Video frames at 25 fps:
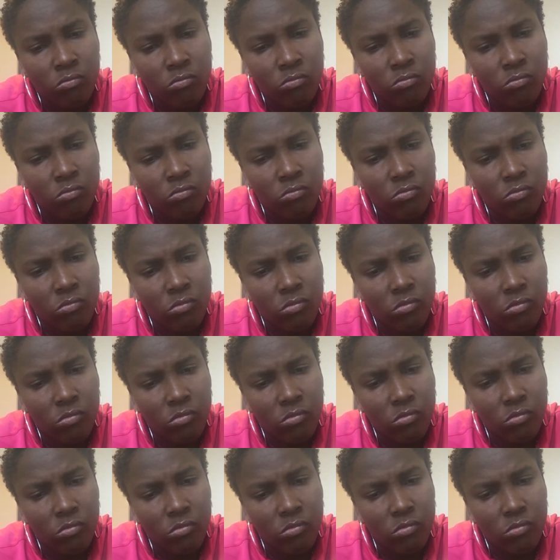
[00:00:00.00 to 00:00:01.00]

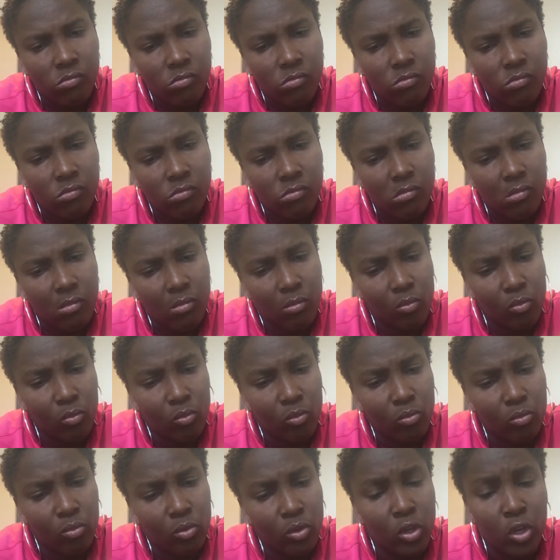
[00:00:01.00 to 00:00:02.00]
Mm
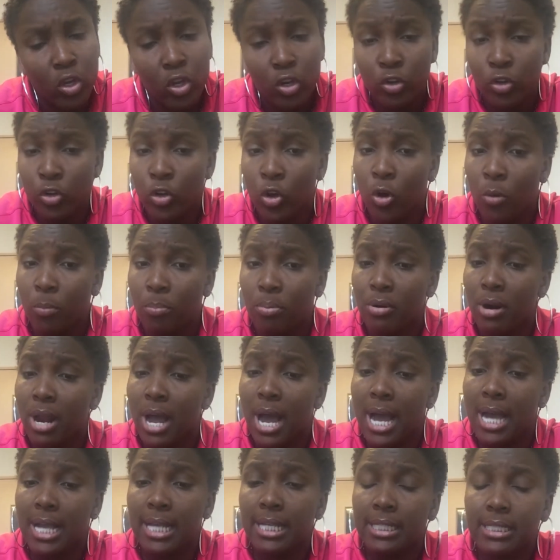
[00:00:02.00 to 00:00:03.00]
no
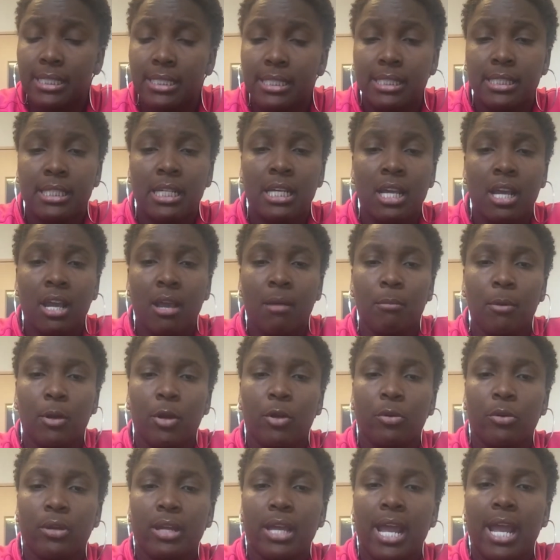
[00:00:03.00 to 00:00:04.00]
price, But
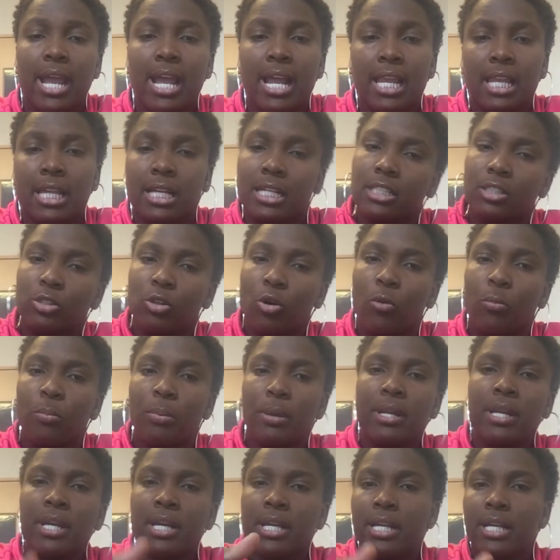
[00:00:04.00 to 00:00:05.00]
okay, let's
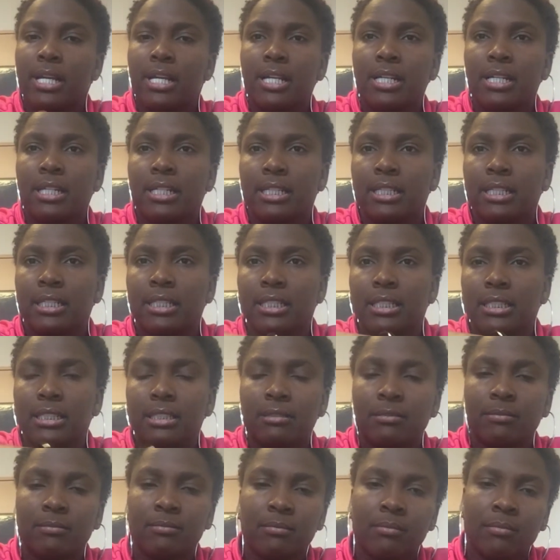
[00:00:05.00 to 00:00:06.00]
open it.
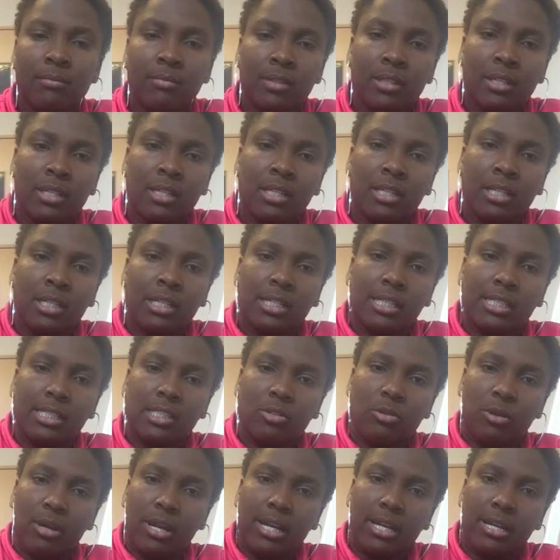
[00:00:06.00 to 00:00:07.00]
Let's
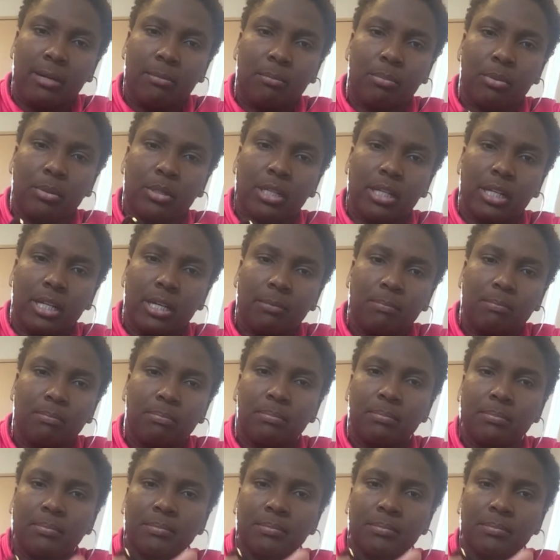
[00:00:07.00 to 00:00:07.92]
go ahead and pull it up.